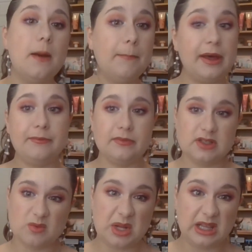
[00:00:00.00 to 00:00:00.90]
but
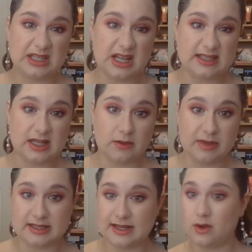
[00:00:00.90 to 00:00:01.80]
just want to let you guys know
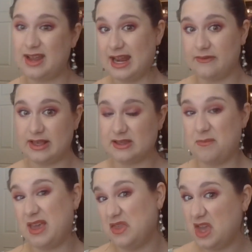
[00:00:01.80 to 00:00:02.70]
because I know Native is a
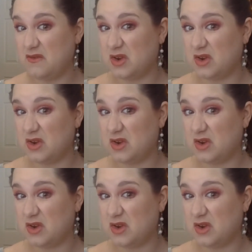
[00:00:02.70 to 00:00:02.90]
big thing